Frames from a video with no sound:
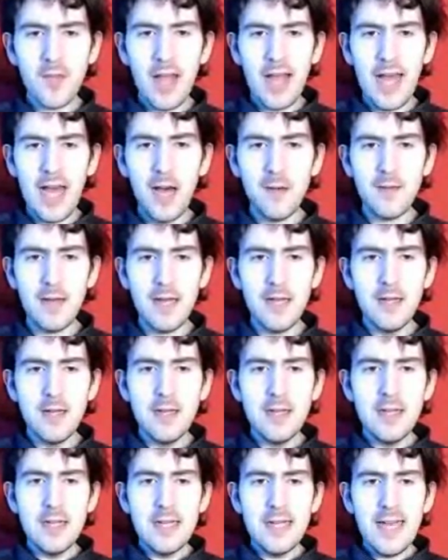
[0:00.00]
However,
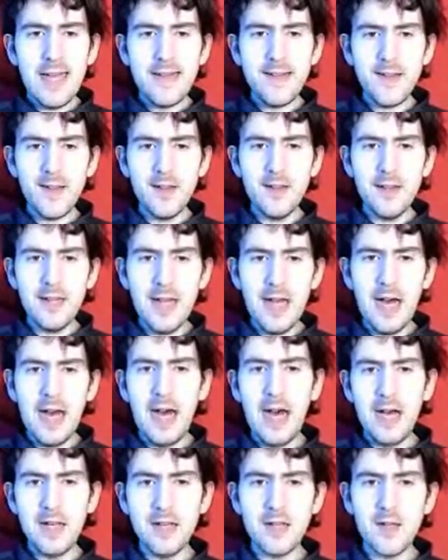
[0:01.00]
it doesn't
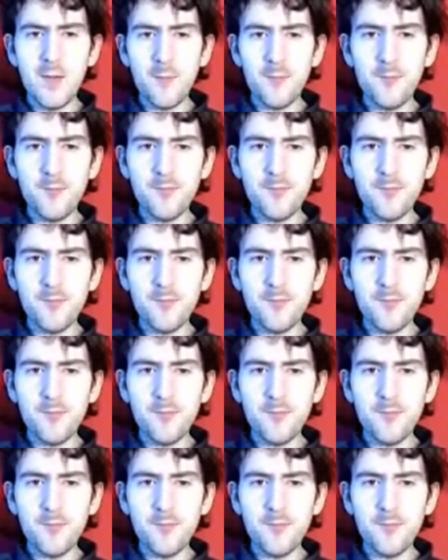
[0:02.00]
last